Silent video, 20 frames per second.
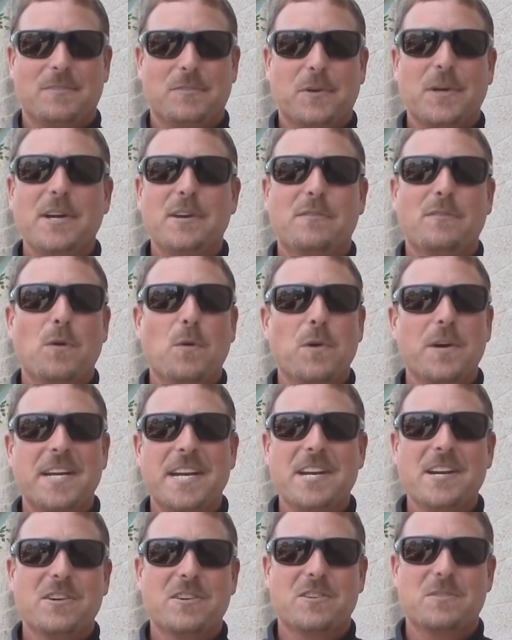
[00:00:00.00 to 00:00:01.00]
3 or 4
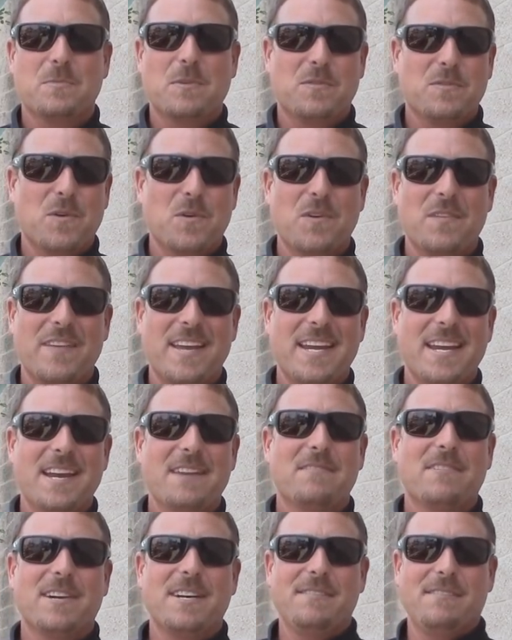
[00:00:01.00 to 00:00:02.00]
years before they
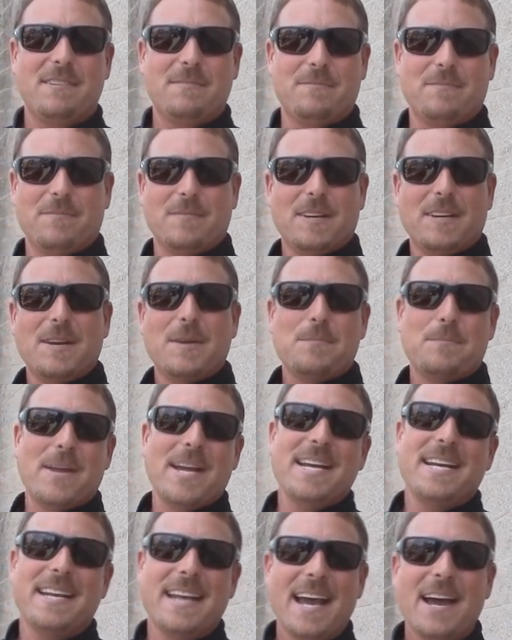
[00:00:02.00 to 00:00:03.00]
ever even
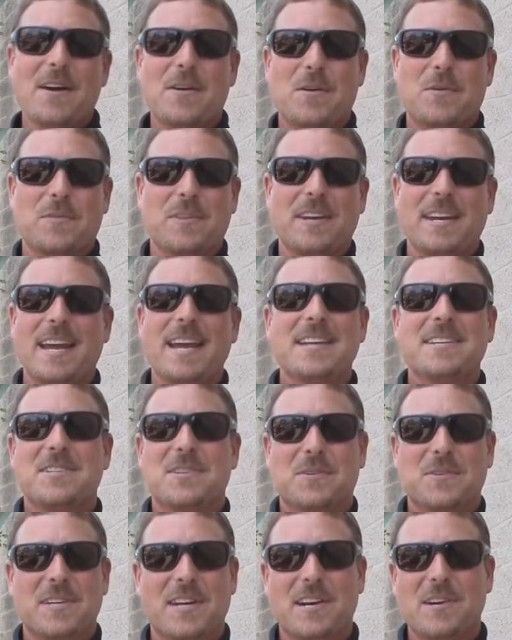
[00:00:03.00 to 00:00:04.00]
made it out on the
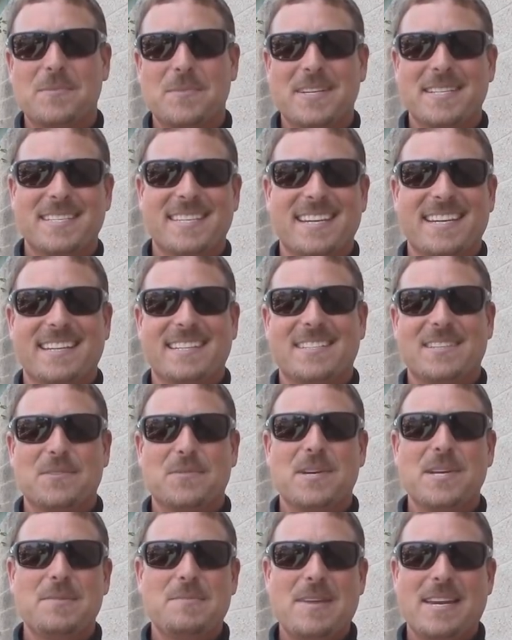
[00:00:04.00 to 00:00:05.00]
national tournament scene, so
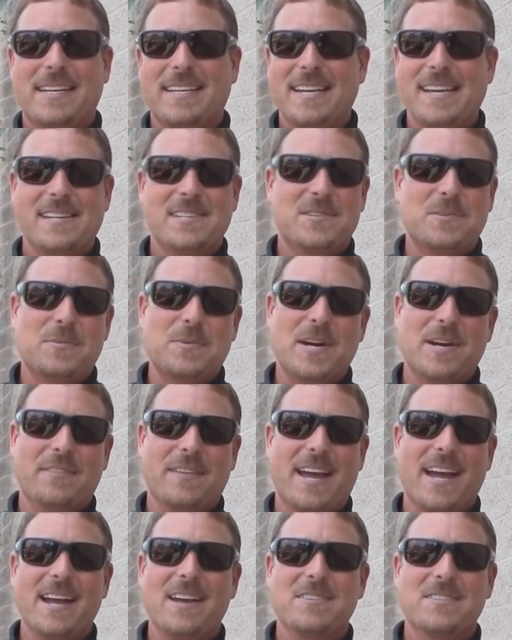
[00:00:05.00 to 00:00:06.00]
we'd been catching around
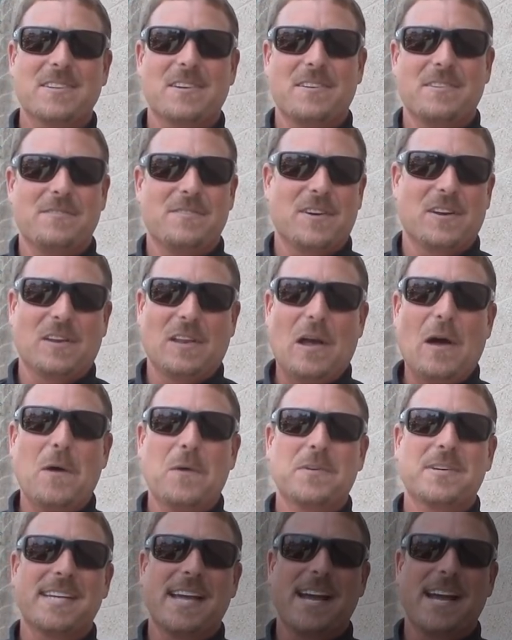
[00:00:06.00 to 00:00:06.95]
the house on it for a long